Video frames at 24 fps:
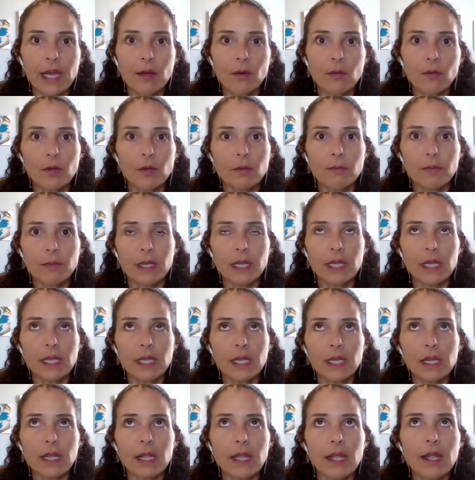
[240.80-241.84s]
that would
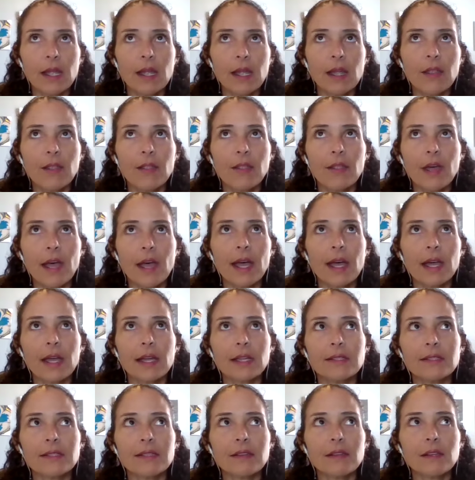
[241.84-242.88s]
be
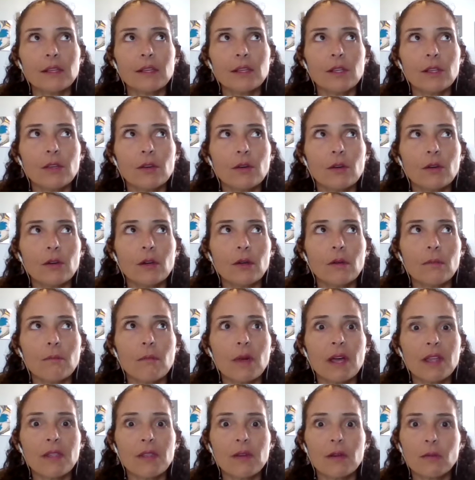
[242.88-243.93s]
that your
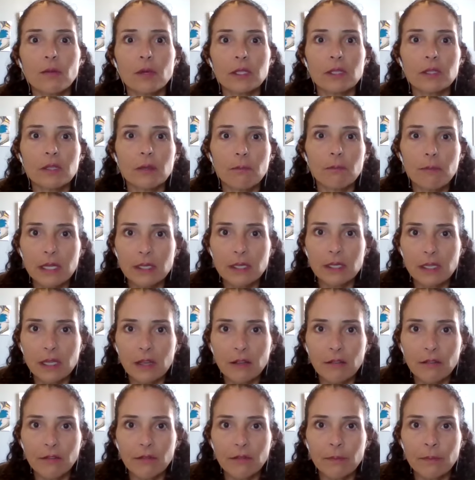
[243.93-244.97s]
mother was
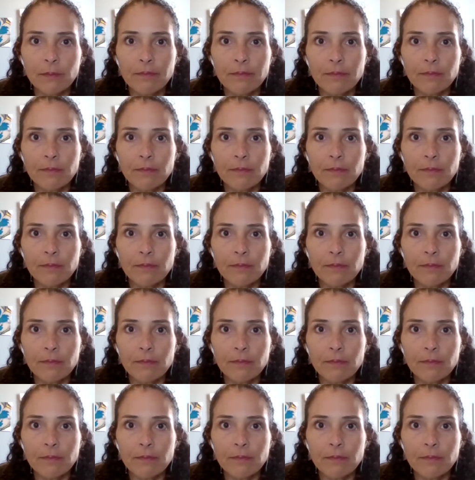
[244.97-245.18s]
submissive,